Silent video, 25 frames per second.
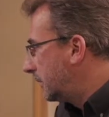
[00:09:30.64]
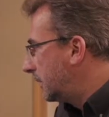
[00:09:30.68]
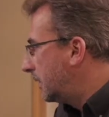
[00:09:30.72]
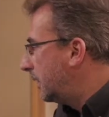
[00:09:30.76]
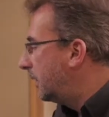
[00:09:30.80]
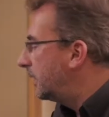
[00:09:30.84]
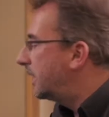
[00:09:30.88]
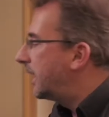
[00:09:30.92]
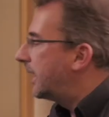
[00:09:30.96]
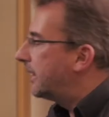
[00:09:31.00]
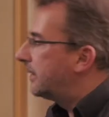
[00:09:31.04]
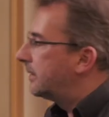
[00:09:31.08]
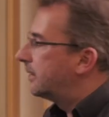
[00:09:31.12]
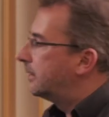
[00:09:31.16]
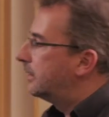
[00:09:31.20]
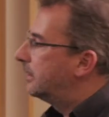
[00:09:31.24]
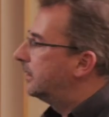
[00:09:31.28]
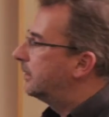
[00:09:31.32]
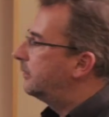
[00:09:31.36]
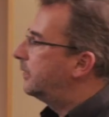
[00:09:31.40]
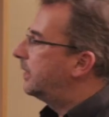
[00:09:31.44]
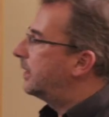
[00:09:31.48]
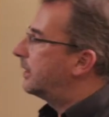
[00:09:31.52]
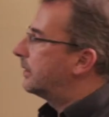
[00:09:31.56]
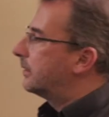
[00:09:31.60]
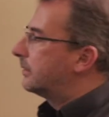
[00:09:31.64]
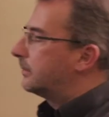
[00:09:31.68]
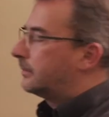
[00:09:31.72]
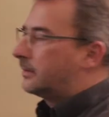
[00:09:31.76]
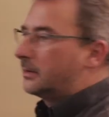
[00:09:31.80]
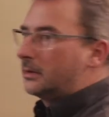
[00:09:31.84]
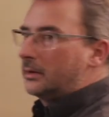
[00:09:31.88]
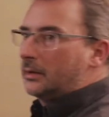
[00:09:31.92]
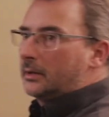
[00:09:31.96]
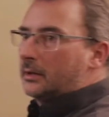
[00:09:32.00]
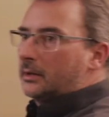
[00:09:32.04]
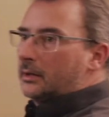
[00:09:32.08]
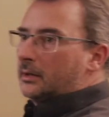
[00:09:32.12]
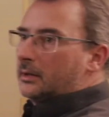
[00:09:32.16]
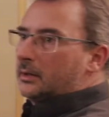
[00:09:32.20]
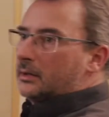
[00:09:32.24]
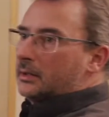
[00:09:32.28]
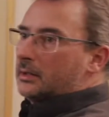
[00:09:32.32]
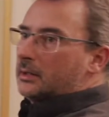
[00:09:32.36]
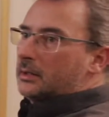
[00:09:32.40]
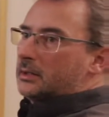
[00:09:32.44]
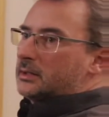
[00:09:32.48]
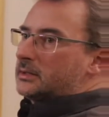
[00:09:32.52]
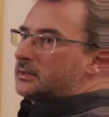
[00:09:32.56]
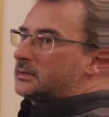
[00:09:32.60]
Okay, here we are.
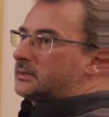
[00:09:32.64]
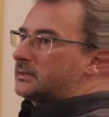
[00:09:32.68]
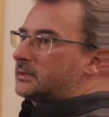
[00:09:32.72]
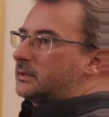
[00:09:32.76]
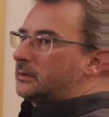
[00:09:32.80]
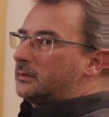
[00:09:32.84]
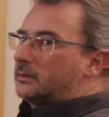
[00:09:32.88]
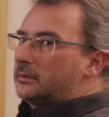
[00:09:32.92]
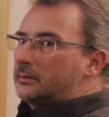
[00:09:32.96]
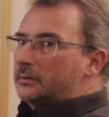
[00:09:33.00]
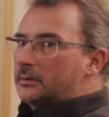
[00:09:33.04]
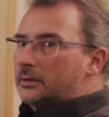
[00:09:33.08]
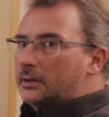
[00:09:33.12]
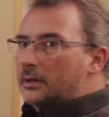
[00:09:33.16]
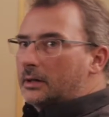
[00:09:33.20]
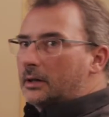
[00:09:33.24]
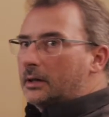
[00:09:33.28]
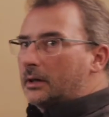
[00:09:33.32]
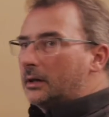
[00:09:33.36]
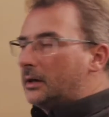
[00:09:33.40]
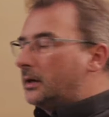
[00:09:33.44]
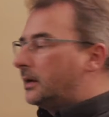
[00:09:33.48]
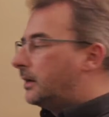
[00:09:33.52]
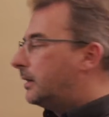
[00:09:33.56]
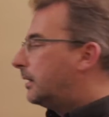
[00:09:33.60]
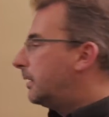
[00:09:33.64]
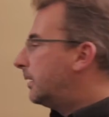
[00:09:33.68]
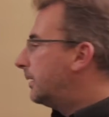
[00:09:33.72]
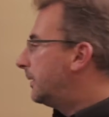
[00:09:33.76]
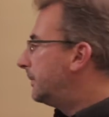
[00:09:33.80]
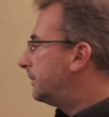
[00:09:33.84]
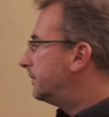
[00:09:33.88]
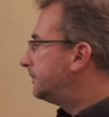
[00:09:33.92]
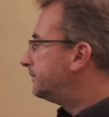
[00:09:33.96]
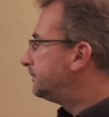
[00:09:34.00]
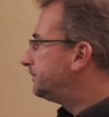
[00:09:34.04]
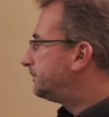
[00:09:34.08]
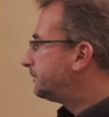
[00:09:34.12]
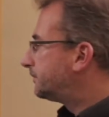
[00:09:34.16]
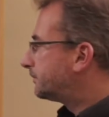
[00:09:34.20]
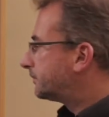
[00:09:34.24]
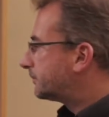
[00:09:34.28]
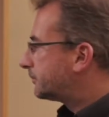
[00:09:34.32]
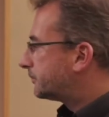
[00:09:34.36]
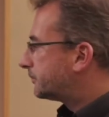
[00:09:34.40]
So on